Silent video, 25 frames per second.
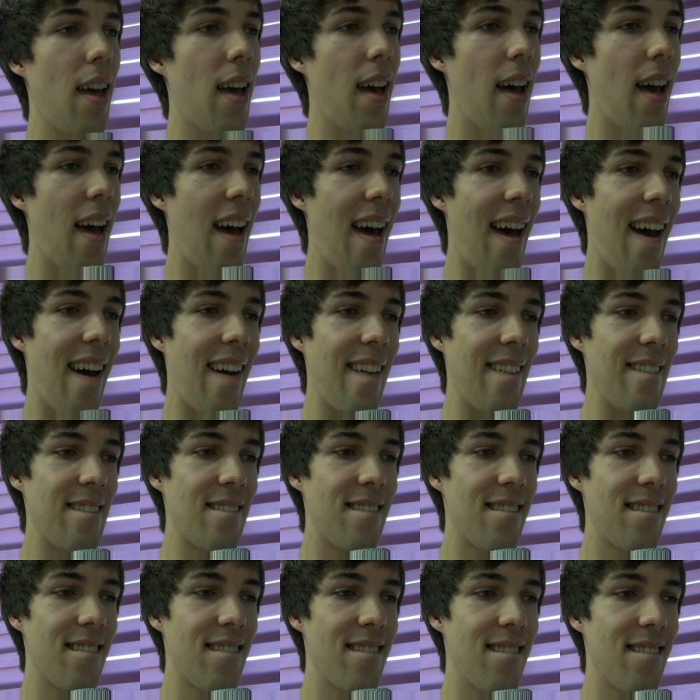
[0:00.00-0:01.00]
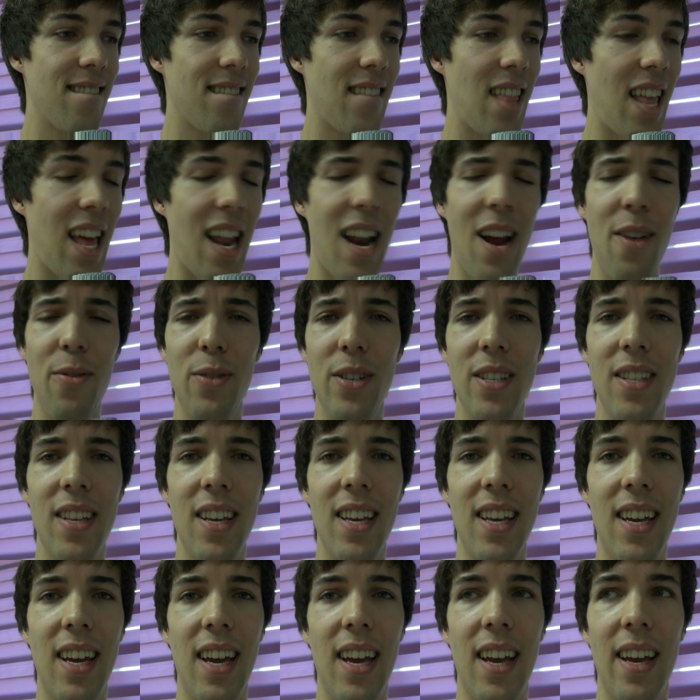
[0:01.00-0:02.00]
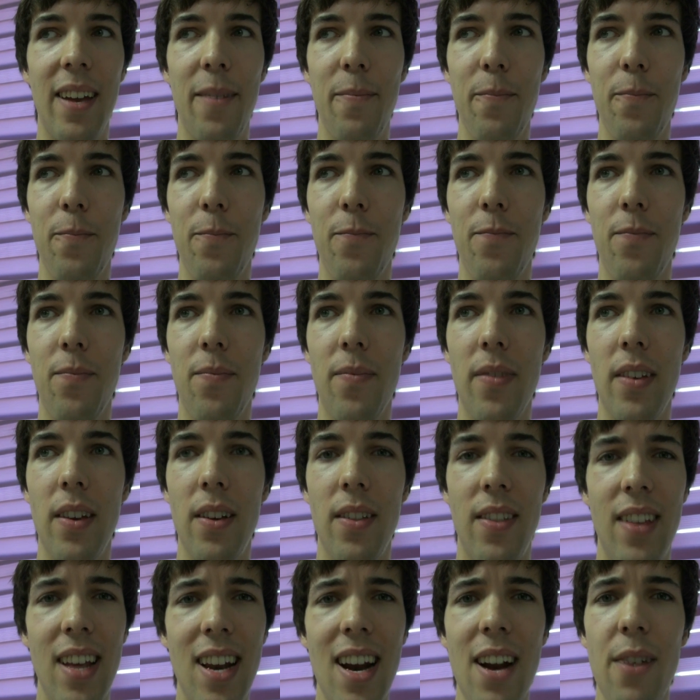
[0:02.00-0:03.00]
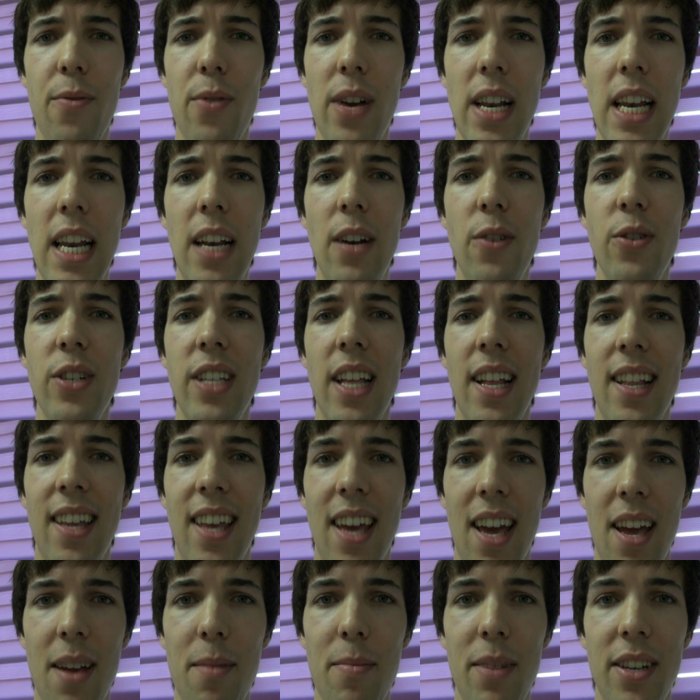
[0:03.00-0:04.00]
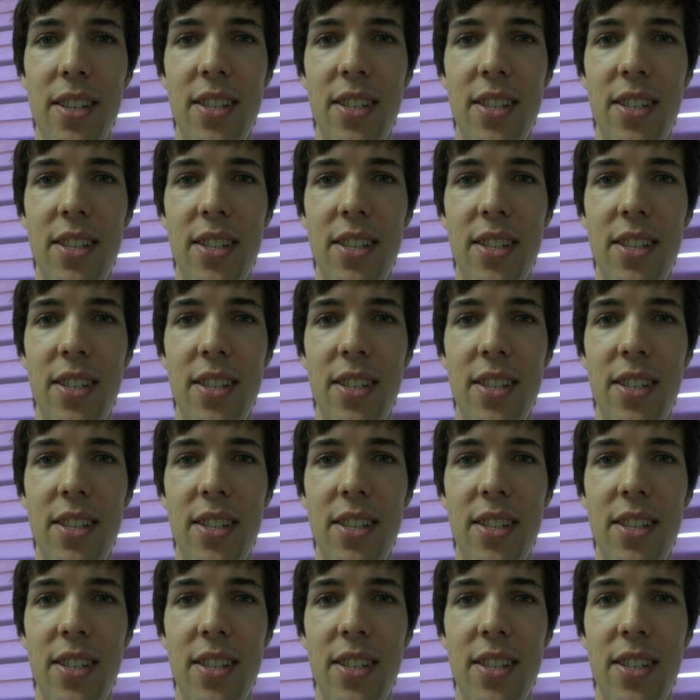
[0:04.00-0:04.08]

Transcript: And I was thinking, did I really lose that game?